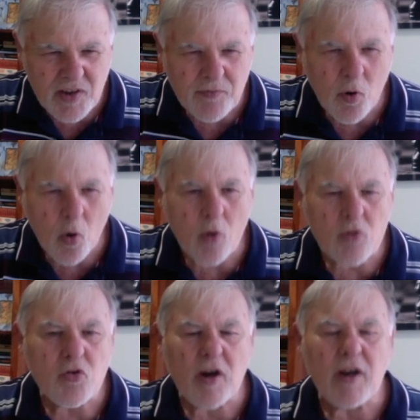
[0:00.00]
ignored an
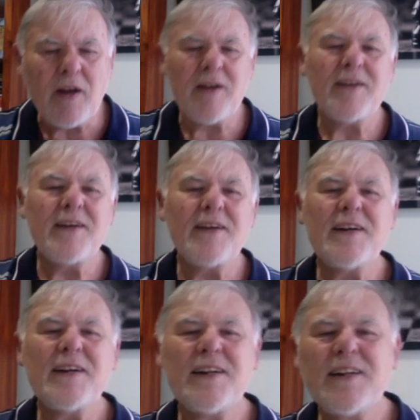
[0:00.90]
opportunity to develop
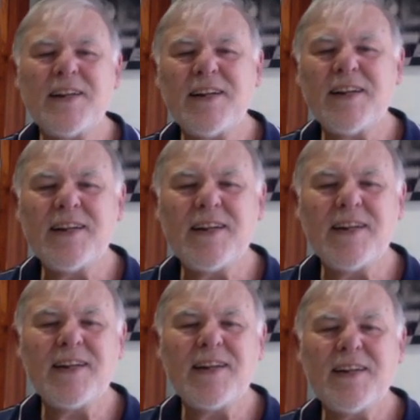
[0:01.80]
a bishop off its
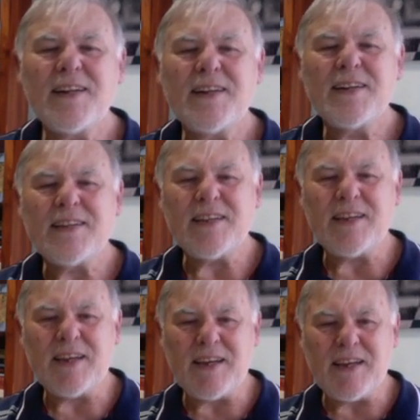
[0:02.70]
starting square.
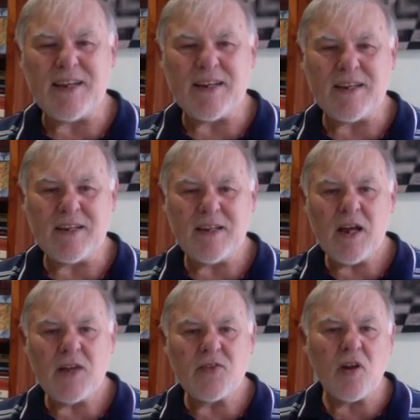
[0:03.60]
Yeah.
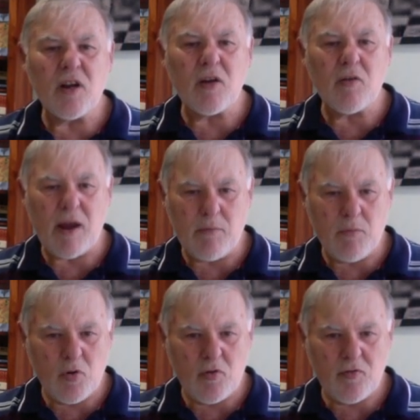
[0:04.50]
It's not a great
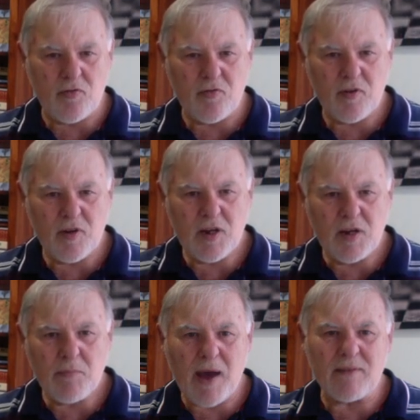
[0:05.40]
move,
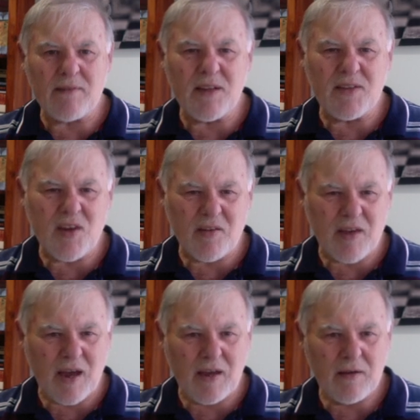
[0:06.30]
but it's okay.